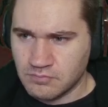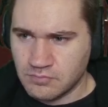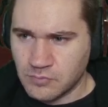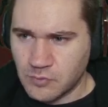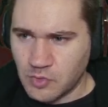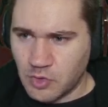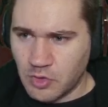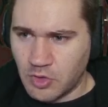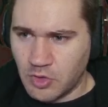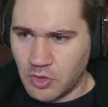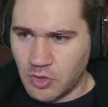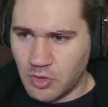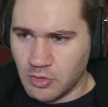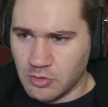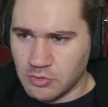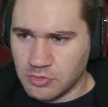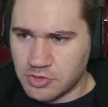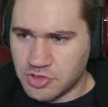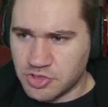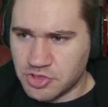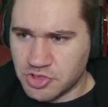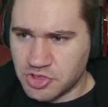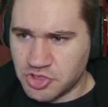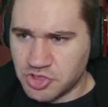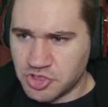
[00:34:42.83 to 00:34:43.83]
Oh,
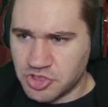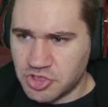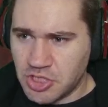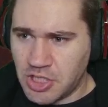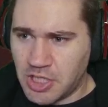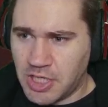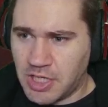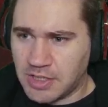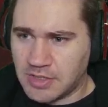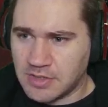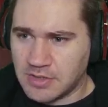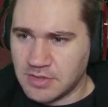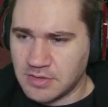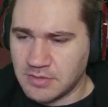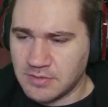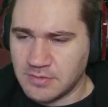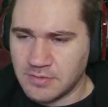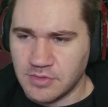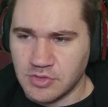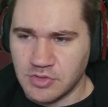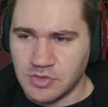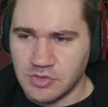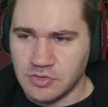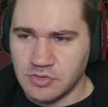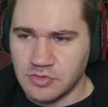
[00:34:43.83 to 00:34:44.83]
shit.
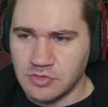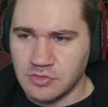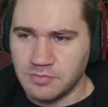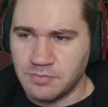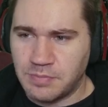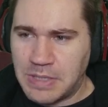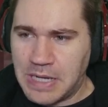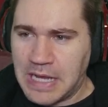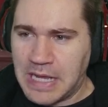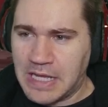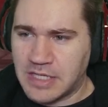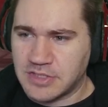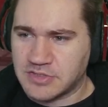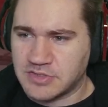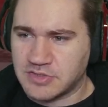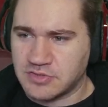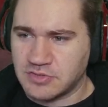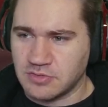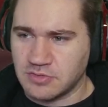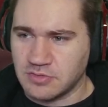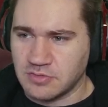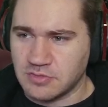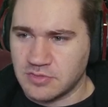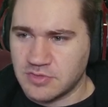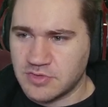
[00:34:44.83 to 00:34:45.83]
You
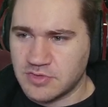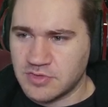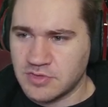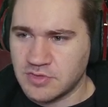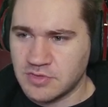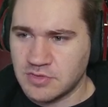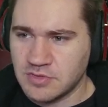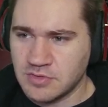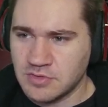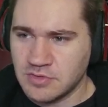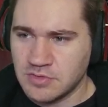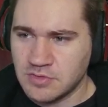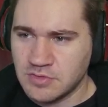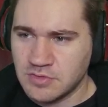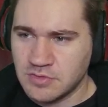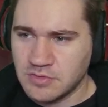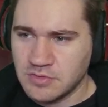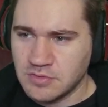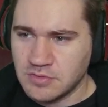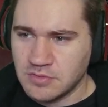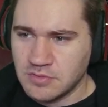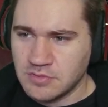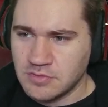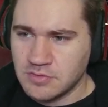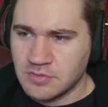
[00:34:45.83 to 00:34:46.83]
bastards.
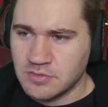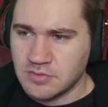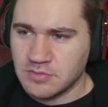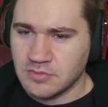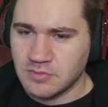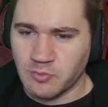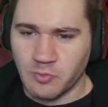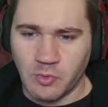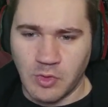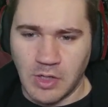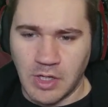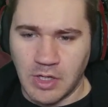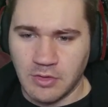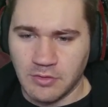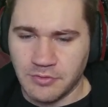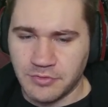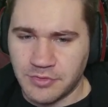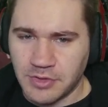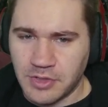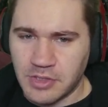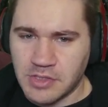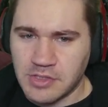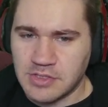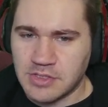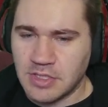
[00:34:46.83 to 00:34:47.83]
Well,
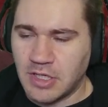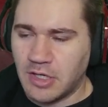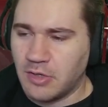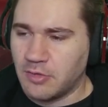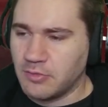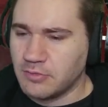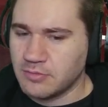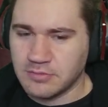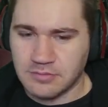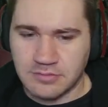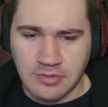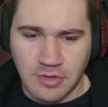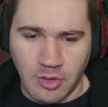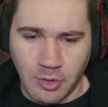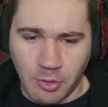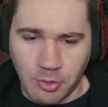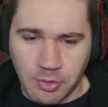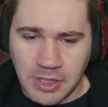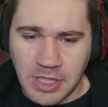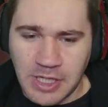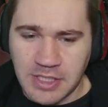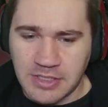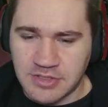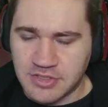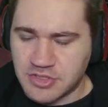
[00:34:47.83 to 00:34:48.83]
there you go.
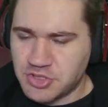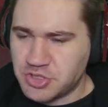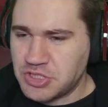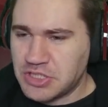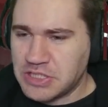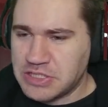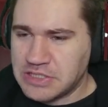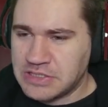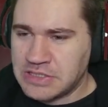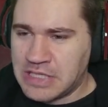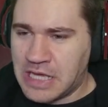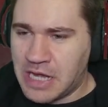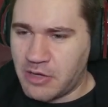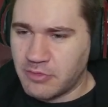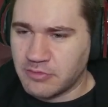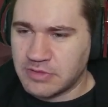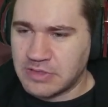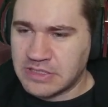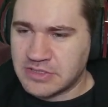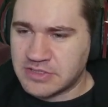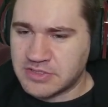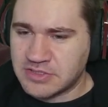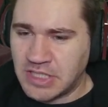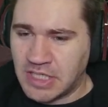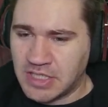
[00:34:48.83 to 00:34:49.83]
Okay, see, now
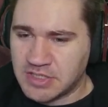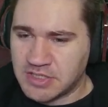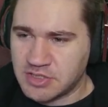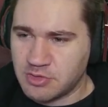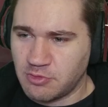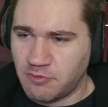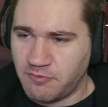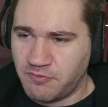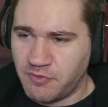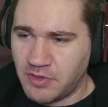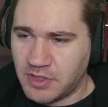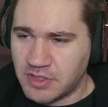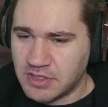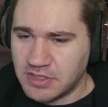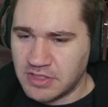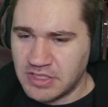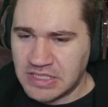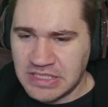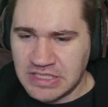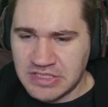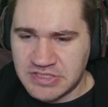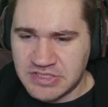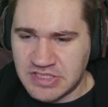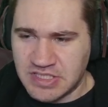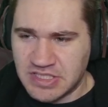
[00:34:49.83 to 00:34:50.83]
it's not so fucking
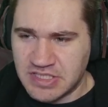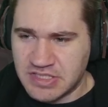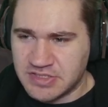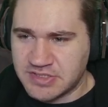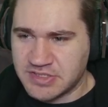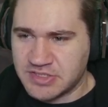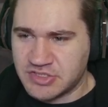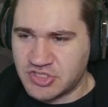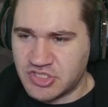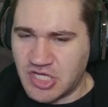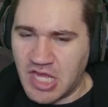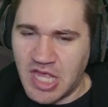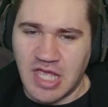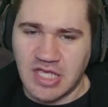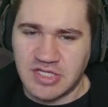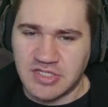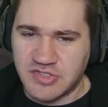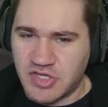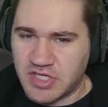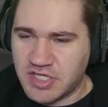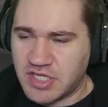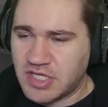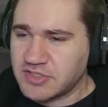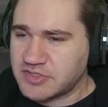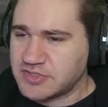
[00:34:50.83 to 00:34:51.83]
easy, is it, Jazz?
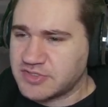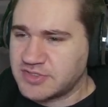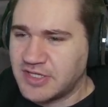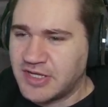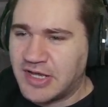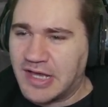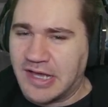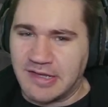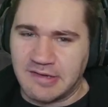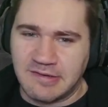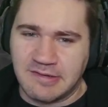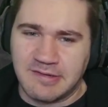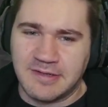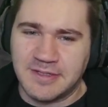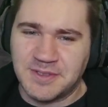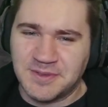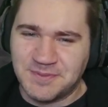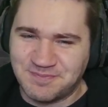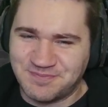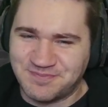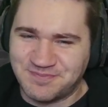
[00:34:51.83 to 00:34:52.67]
I guess not, huh?